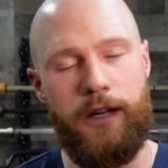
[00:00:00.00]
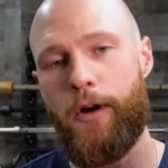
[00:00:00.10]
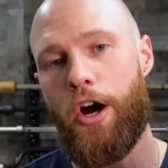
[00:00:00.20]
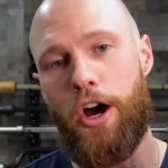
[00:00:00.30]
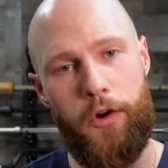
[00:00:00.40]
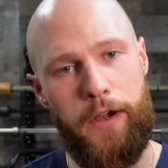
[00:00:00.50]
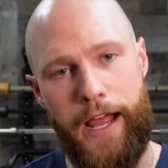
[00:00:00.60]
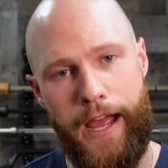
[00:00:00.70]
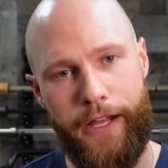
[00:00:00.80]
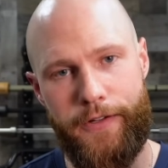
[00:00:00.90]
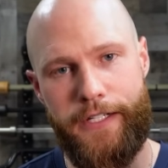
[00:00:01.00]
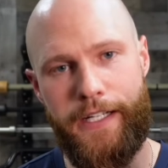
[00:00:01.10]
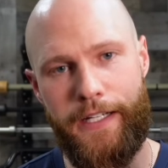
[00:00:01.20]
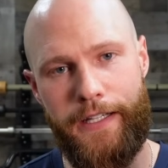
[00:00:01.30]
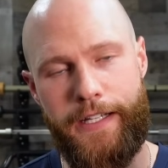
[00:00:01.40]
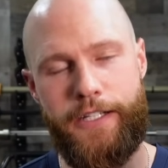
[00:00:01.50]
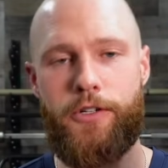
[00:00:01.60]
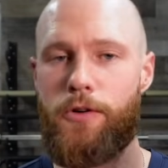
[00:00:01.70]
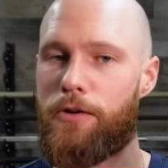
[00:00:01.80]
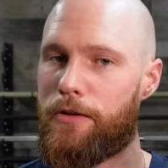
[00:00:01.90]
Talk about heart rate accuracy on this,
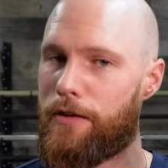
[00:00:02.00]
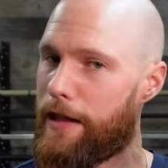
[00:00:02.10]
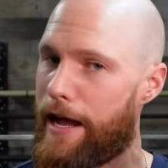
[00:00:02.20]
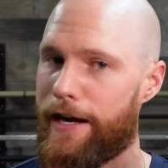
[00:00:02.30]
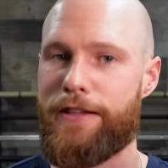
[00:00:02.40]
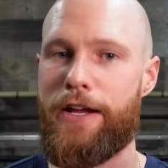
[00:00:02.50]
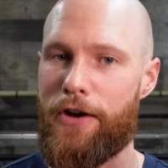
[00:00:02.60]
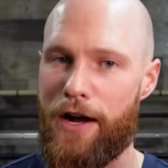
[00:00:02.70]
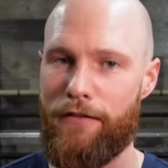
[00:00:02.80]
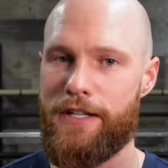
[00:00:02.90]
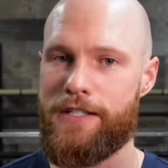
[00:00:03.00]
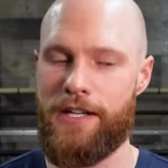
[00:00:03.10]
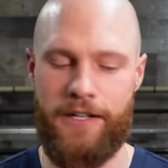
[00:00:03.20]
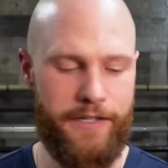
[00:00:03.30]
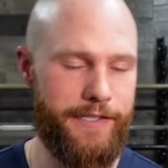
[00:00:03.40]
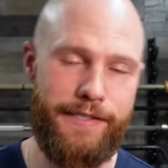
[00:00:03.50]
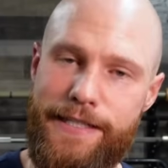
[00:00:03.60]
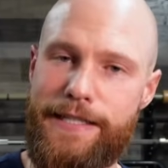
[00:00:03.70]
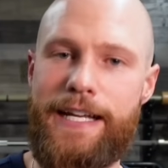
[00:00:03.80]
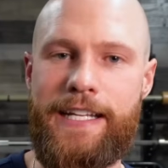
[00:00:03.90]
or lack thereof it.
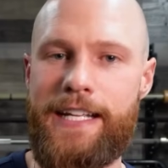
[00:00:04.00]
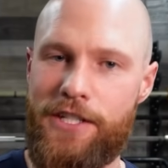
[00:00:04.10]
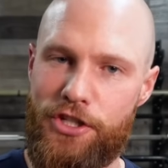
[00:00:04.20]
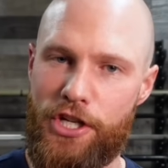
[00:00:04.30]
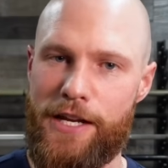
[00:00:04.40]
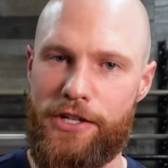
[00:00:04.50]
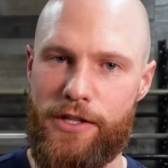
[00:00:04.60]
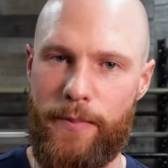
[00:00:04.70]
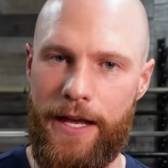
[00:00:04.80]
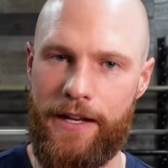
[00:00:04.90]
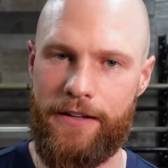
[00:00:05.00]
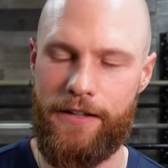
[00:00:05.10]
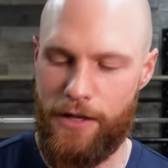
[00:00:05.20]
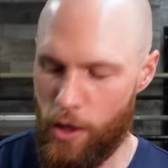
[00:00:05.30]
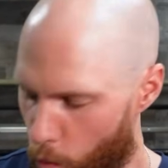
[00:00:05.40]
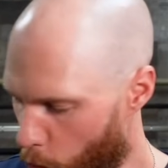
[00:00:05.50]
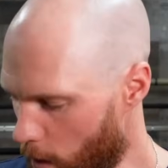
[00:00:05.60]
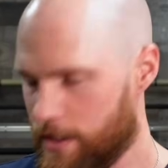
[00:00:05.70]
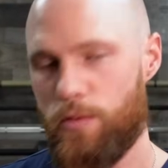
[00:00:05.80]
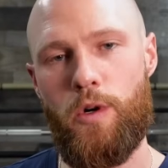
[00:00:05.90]
Did they need to change the band?
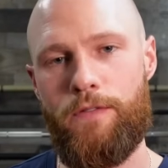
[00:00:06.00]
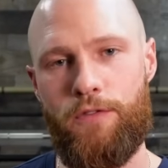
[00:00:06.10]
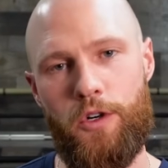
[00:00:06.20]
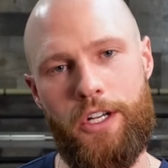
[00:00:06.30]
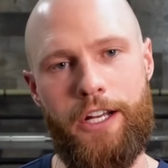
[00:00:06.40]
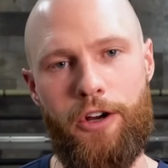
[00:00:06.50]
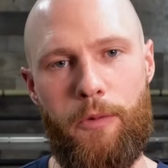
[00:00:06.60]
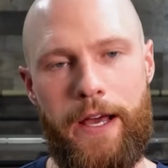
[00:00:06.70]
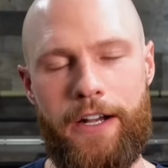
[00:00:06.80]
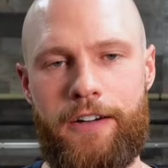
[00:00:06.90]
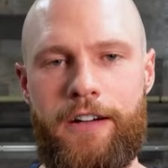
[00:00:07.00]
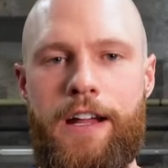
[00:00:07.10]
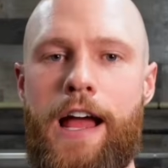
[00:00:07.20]
Was the Whoop 4.0 better?